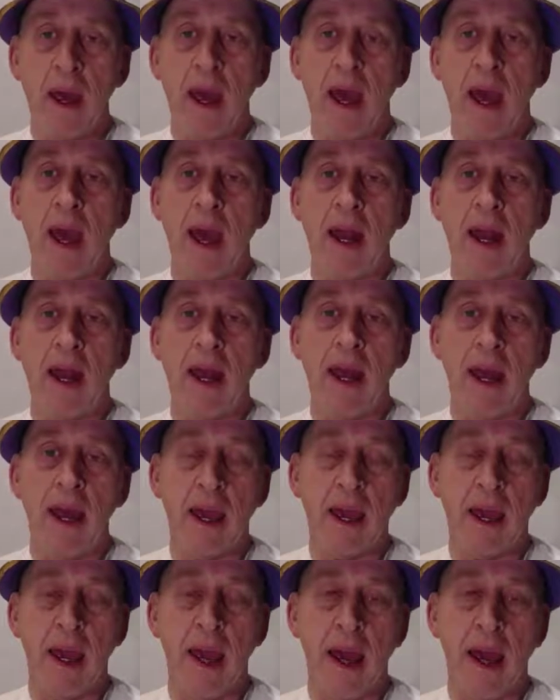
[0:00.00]
and here
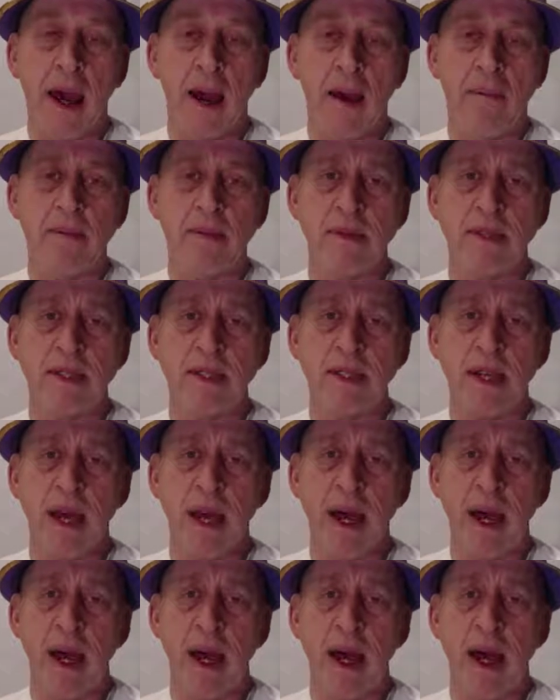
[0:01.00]
comes
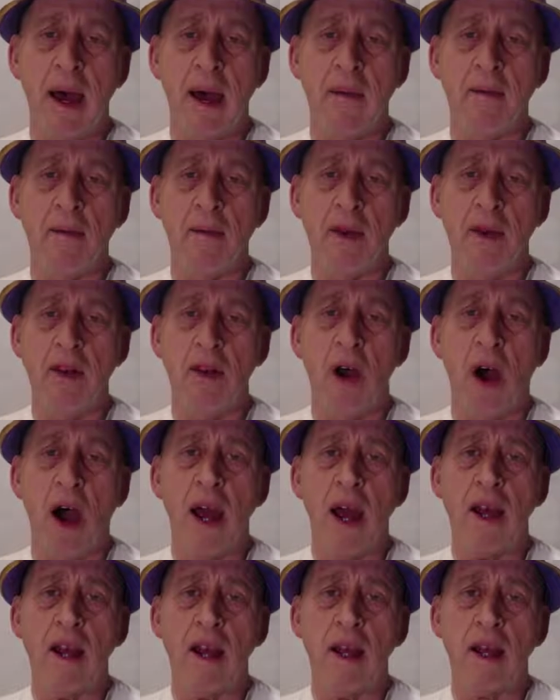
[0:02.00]

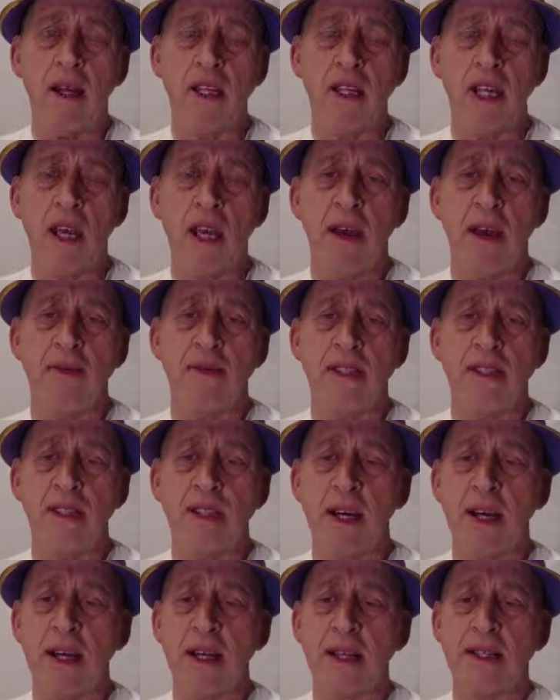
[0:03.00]
Knight
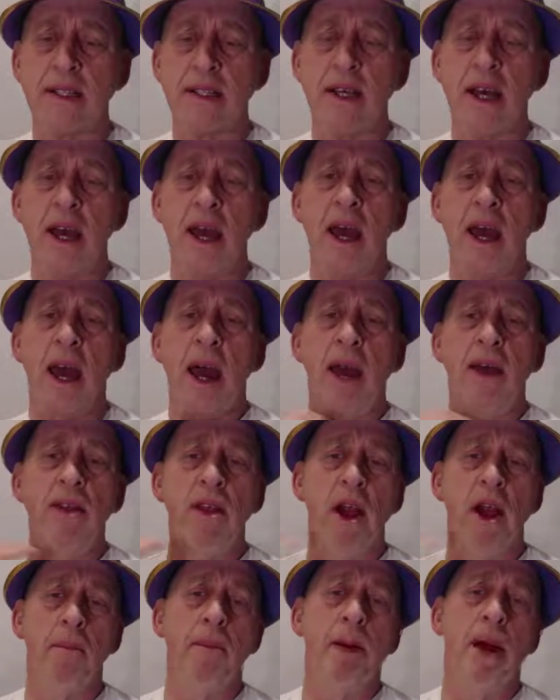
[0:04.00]
GF6, and then
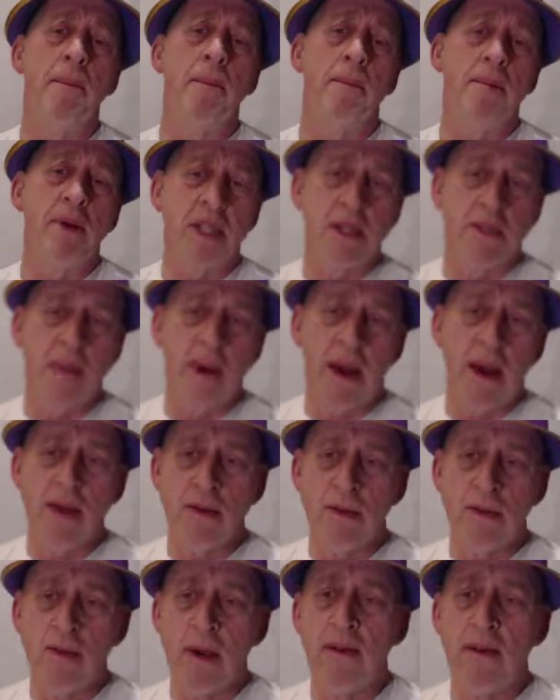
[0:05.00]
I play Bishop
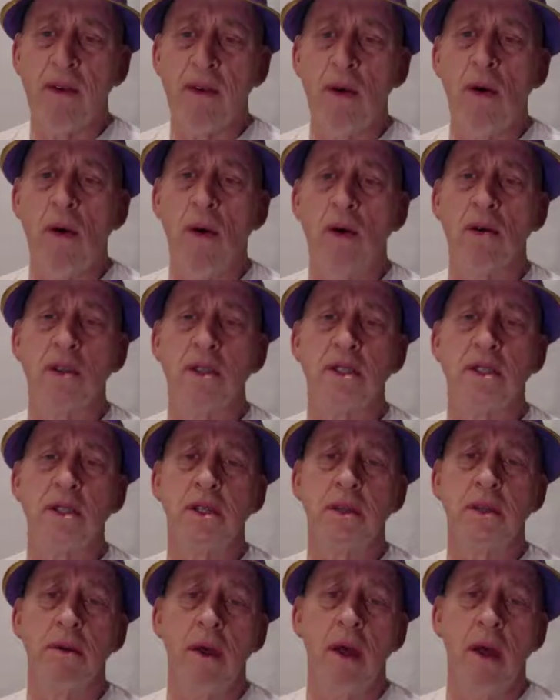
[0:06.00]
A3, of course.
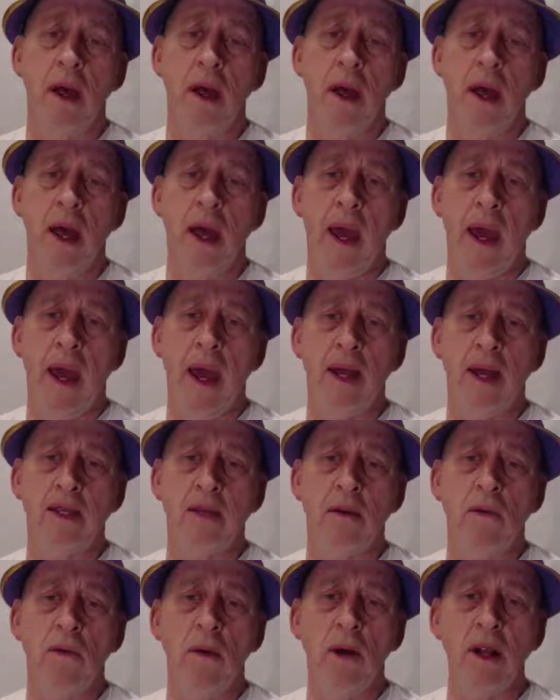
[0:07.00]
And so
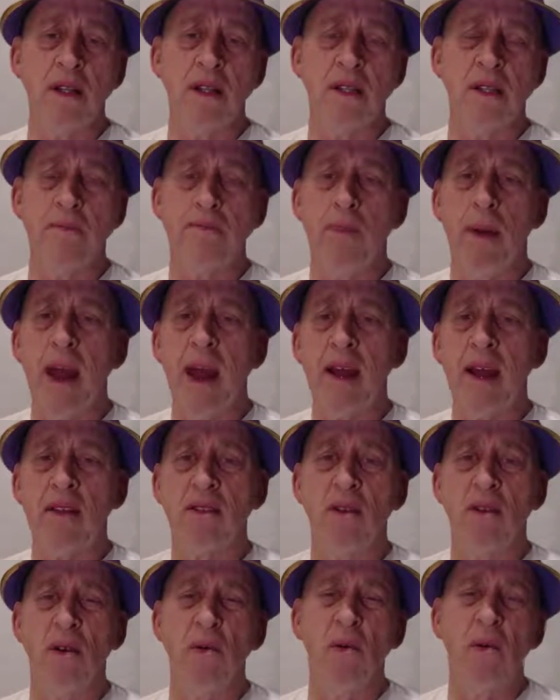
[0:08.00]
what does black
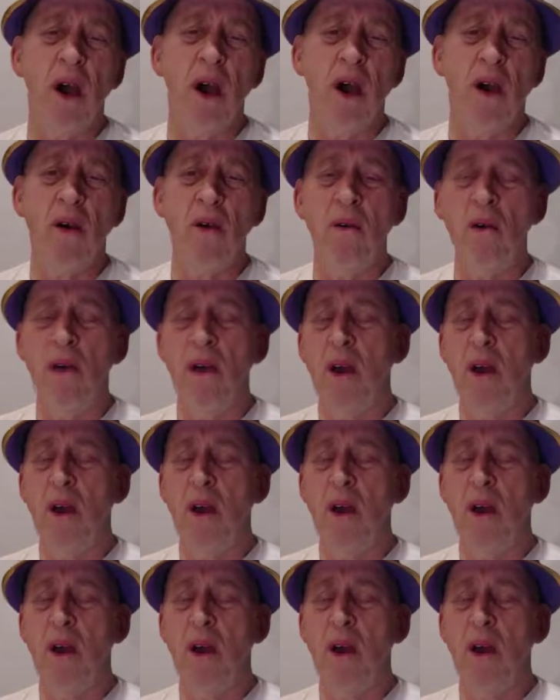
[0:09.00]
do? Well,